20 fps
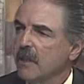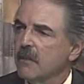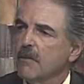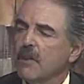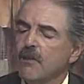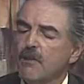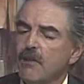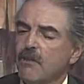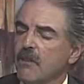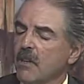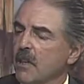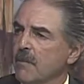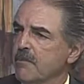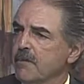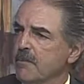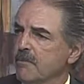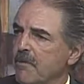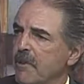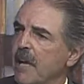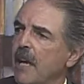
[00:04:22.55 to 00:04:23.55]
because you're sleep
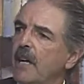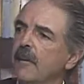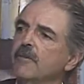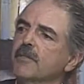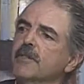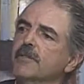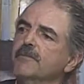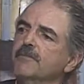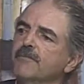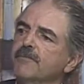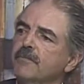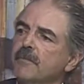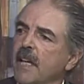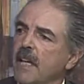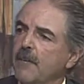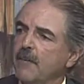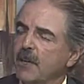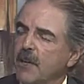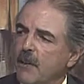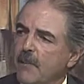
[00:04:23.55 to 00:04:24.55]
deprived
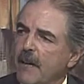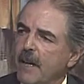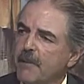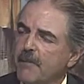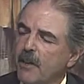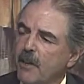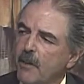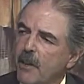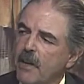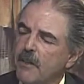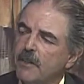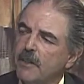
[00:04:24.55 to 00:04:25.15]
even though you're aware of it.